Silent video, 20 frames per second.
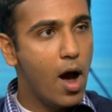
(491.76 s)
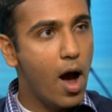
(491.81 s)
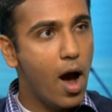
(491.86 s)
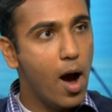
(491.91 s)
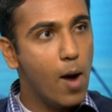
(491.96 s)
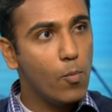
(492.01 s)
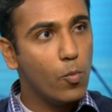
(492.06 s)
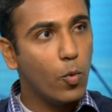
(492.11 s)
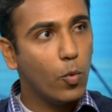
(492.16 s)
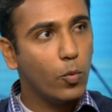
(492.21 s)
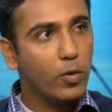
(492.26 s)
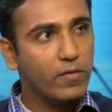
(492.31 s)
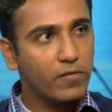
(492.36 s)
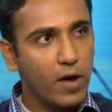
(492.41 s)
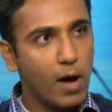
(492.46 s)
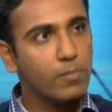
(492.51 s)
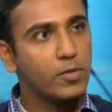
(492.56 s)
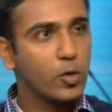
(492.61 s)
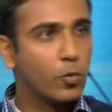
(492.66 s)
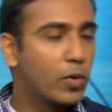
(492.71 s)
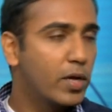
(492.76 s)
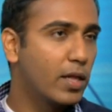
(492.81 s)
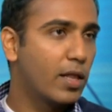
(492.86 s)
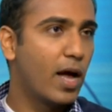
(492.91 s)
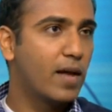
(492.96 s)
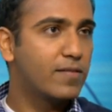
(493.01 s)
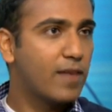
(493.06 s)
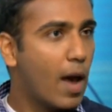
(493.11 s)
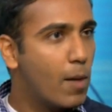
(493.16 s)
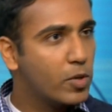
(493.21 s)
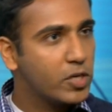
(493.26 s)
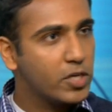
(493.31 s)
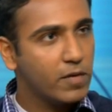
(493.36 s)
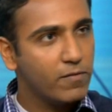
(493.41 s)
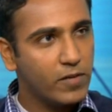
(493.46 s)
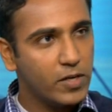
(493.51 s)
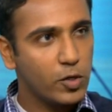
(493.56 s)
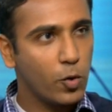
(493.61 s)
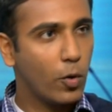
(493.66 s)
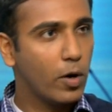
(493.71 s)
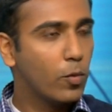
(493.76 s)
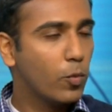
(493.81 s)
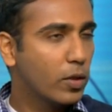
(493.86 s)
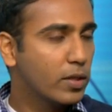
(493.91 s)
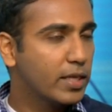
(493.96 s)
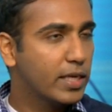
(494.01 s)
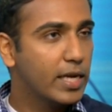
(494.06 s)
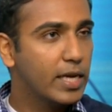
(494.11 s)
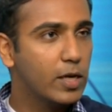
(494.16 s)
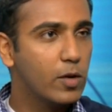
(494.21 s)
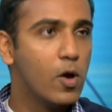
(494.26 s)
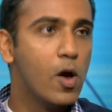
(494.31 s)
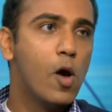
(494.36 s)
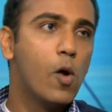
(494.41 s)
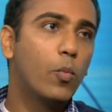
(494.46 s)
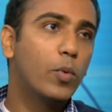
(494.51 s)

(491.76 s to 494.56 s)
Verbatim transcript: um, we've come to realize how much inventory we'll need.